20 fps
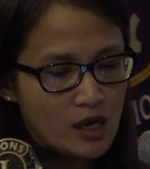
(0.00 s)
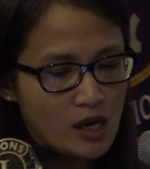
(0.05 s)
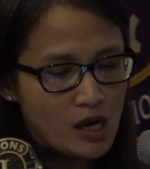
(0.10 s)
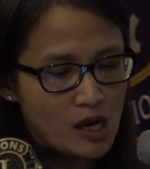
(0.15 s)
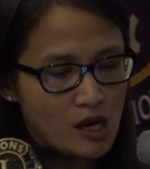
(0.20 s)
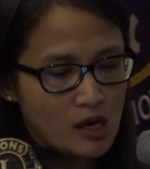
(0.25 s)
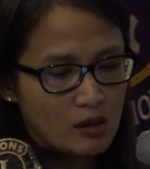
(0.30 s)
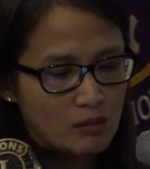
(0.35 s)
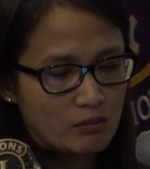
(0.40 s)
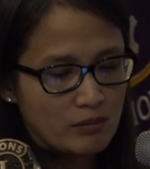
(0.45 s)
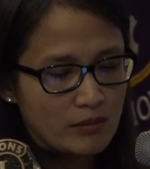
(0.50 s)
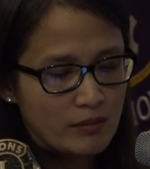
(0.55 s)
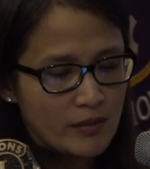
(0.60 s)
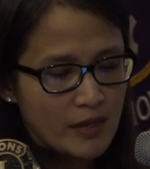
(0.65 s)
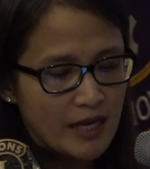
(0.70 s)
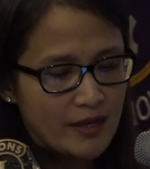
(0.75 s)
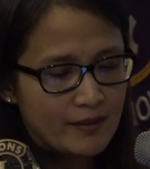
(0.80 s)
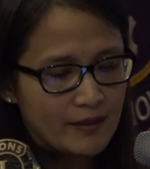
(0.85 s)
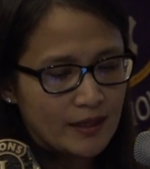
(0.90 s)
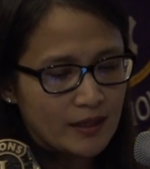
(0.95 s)
Um,
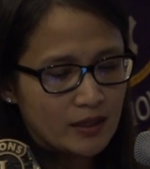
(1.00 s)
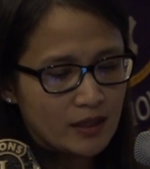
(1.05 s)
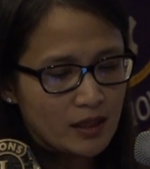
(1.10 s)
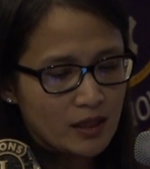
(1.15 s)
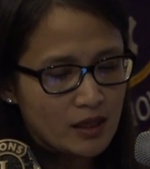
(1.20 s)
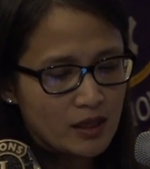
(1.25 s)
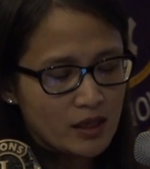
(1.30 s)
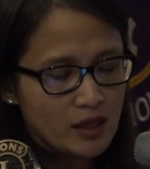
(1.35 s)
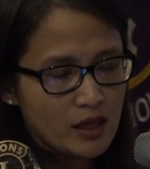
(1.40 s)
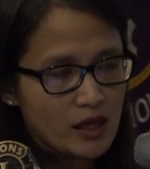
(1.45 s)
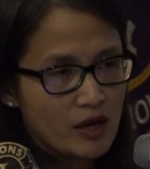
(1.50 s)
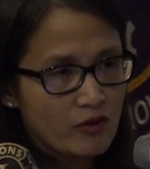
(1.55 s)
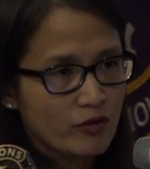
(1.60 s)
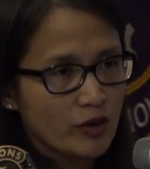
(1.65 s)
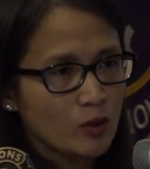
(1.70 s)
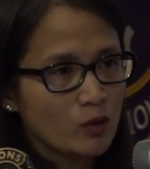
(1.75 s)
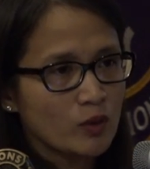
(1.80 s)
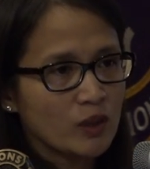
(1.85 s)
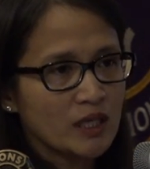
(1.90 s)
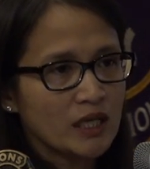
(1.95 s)
I think
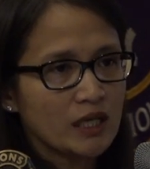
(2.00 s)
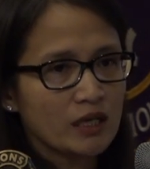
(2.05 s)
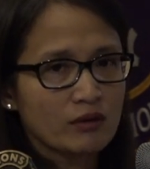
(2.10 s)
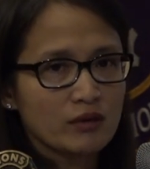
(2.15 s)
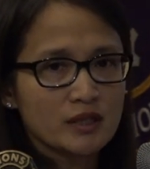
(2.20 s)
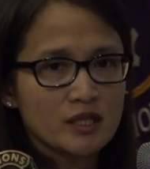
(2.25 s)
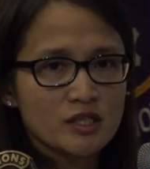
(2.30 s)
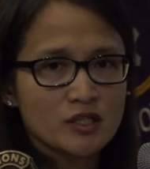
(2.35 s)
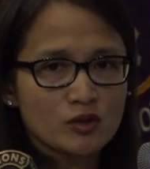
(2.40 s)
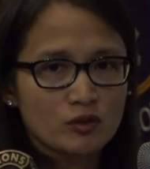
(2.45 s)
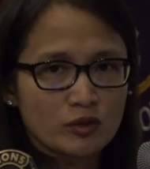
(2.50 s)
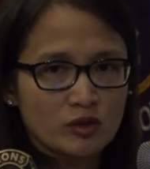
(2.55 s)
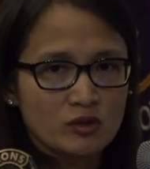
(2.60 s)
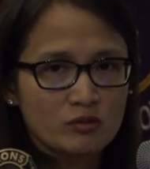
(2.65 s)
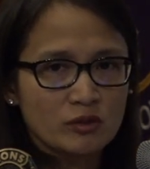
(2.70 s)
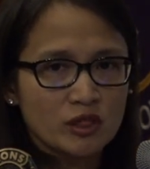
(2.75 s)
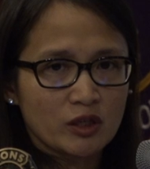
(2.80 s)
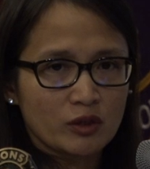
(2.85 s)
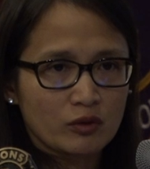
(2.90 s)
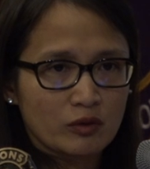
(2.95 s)
everyone here in this
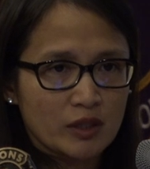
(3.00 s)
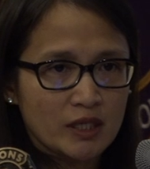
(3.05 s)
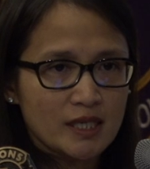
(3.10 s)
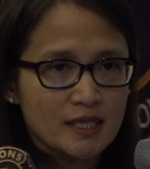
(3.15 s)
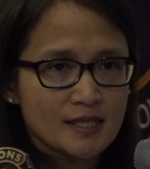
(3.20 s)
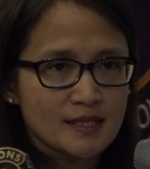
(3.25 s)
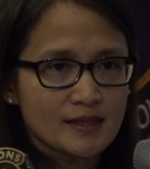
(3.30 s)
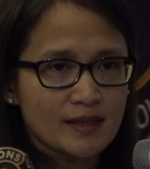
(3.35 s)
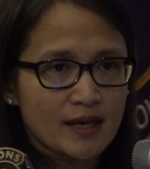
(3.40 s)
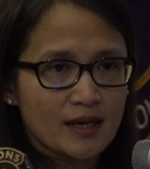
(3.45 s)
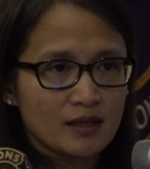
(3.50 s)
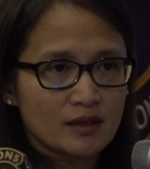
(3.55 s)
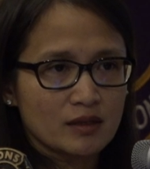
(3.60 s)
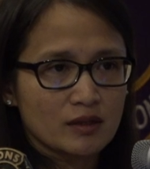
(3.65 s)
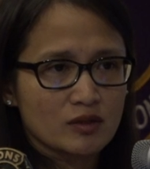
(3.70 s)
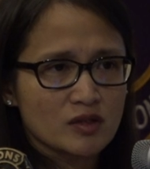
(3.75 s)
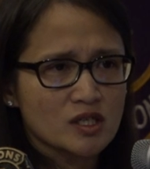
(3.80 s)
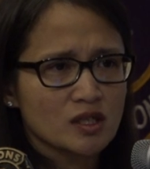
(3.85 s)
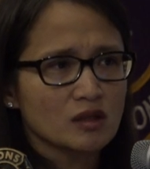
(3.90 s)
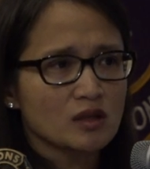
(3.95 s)
room agrees that
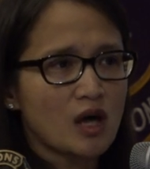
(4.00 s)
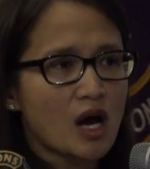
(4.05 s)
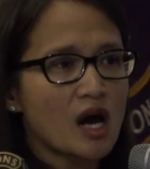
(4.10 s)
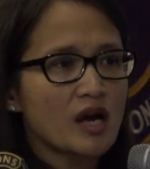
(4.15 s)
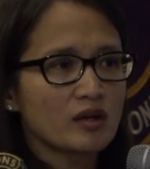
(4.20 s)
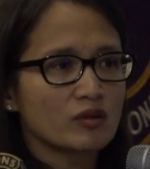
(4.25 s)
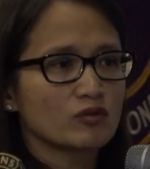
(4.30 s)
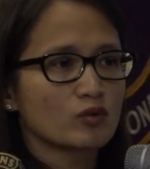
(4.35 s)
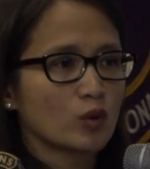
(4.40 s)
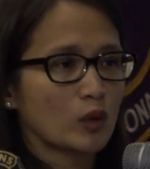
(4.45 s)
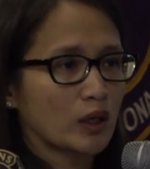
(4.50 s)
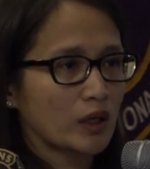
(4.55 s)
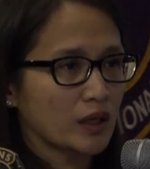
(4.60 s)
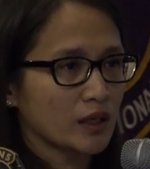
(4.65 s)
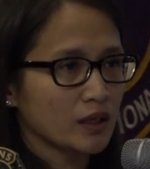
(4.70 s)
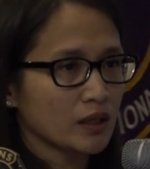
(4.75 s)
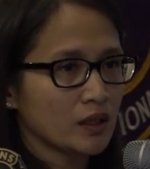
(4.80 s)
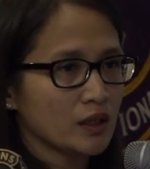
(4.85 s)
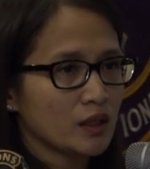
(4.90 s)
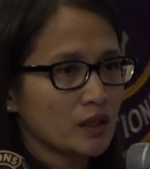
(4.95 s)
there's a lot of work,
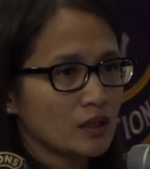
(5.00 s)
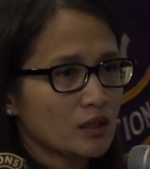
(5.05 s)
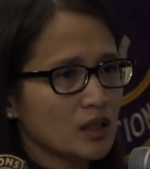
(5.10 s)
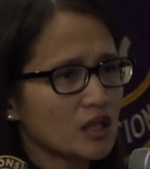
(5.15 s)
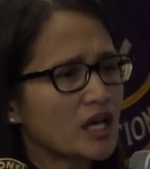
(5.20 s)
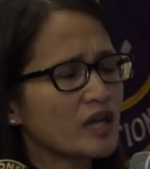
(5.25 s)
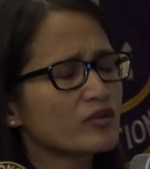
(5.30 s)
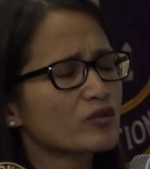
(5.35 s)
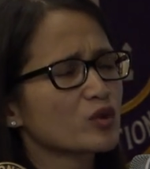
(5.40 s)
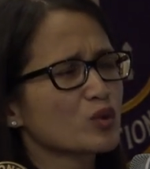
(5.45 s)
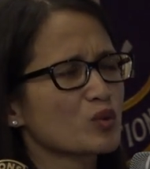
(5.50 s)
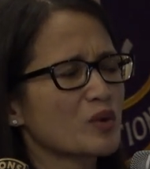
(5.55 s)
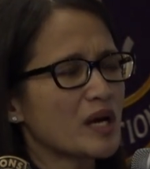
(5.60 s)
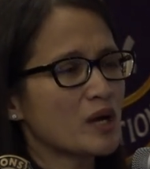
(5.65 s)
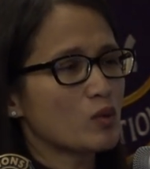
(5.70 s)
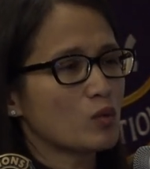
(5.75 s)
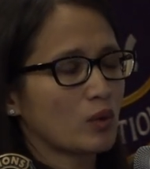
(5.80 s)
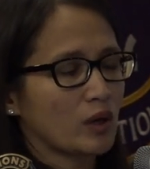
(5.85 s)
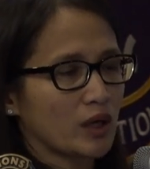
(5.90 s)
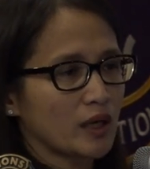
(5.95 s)
a lot of
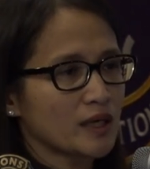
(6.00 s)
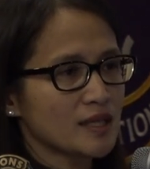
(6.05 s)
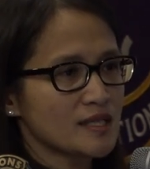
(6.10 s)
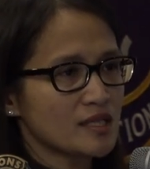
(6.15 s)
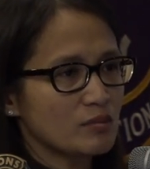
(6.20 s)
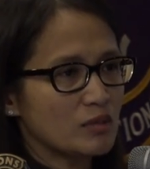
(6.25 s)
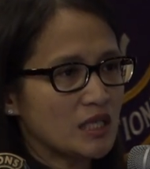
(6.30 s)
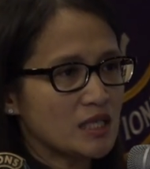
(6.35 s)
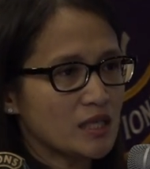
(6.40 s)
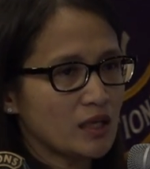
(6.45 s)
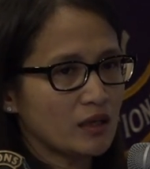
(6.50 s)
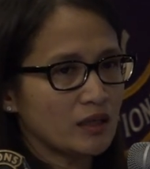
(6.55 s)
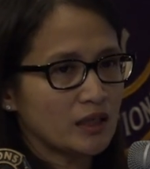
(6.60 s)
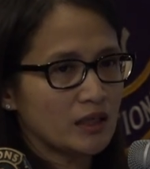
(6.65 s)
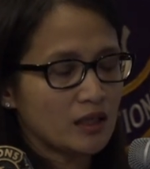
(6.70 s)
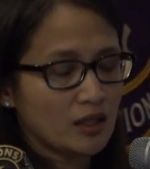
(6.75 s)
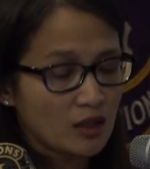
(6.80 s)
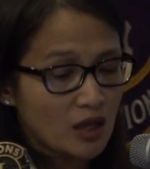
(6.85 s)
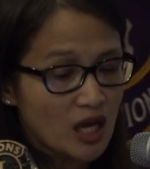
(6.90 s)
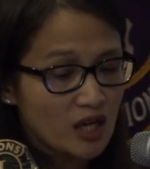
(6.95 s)
great work to be done,
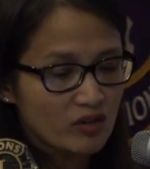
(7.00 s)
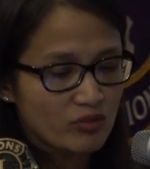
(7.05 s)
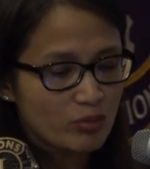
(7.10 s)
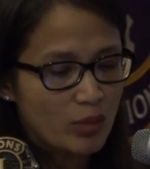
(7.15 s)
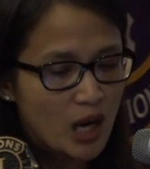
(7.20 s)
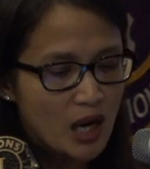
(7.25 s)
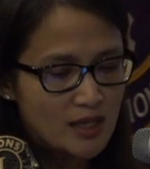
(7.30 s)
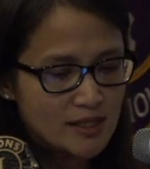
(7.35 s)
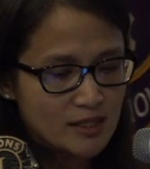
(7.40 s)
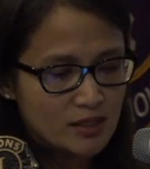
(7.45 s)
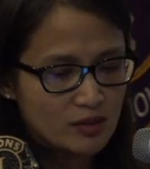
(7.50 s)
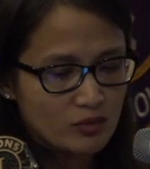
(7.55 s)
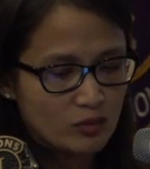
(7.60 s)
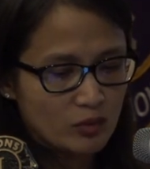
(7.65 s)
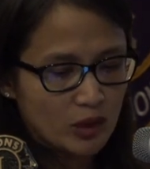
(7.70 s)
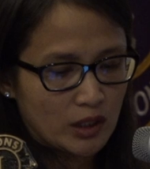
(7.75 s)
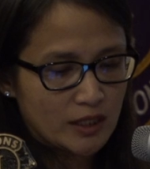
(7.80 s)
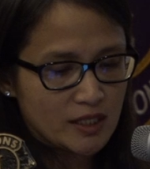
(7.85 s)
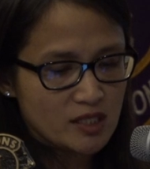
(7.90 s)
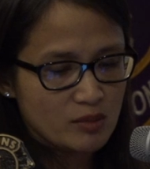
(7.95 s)
and a lot of positive
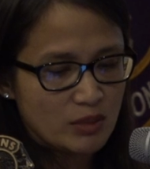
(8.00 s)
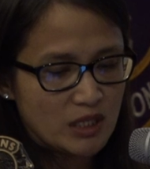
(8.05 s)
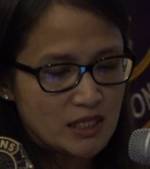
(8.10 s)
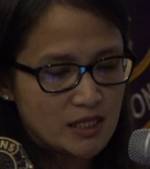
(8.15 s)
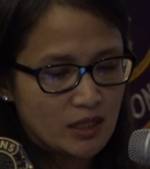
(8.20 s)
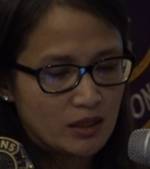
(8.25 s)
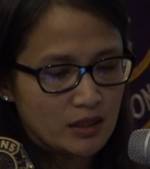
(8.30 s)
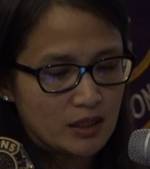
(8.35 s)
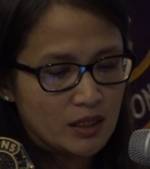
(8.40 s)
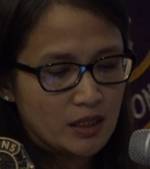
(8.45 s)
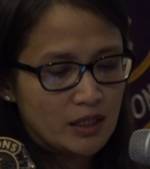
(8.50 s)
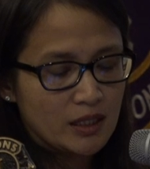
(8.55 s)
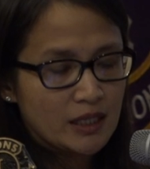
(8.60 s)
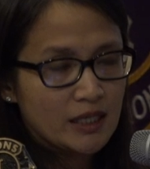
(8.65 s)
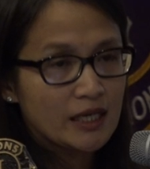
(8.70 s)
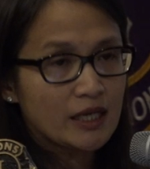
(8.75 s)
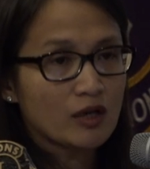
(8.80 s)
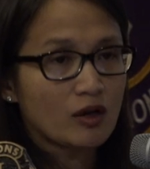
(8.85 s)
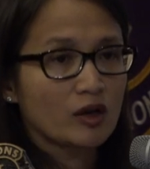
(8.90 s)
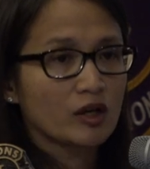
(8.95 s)
work to be done
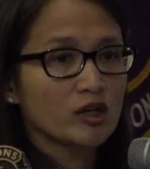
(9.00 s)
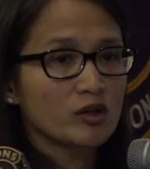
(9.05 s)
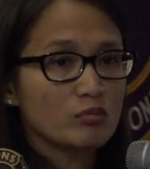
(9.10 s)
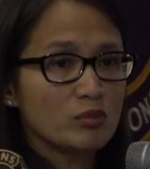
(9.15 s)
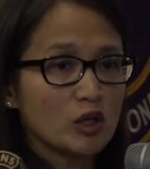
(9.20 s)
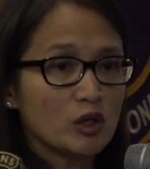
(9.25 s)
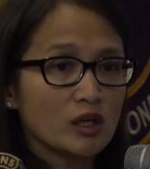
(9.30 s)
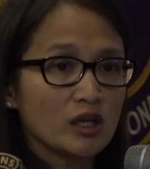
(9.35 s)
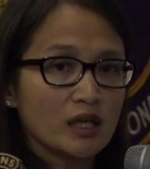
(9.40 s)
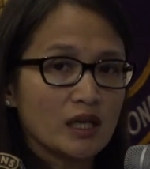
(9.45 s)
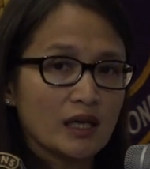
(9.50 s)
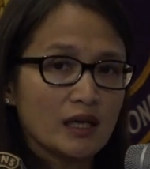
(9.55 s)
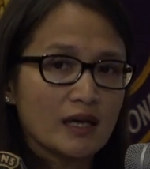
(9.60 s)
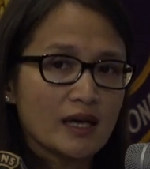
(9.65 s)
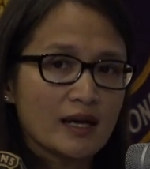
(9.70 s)
in our community.